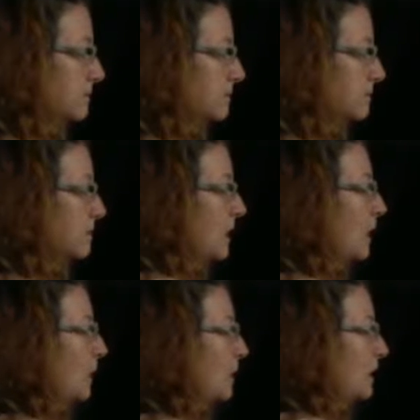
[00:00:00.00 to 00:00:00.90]
Yeah,
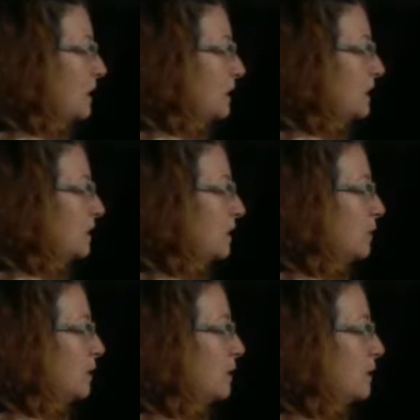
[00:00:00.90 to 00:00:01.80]
let's get
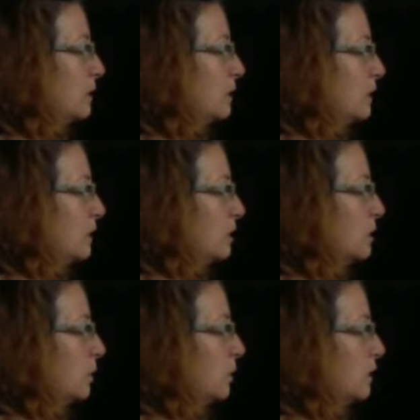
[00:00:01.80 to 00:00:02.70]
rid of that
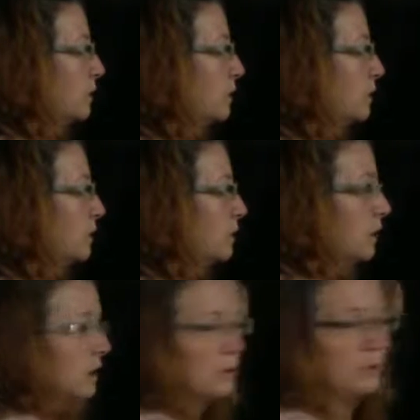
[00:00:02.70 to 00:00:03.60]
square shoulder.
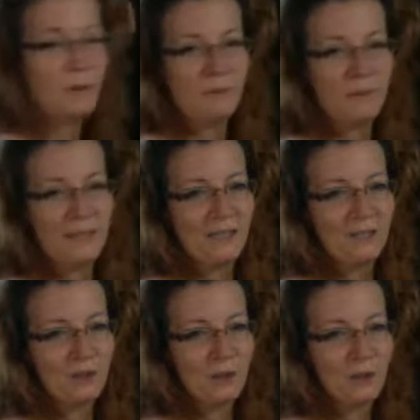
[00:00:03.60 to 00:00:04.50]
What man has
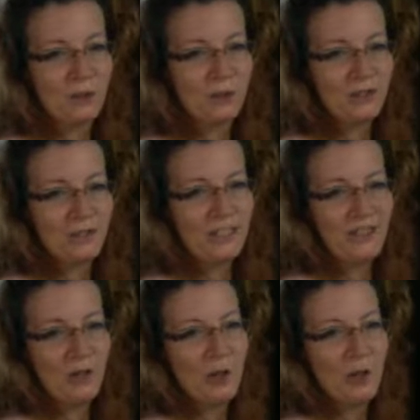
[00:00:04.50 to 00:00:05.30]
square shoulders? I don't know.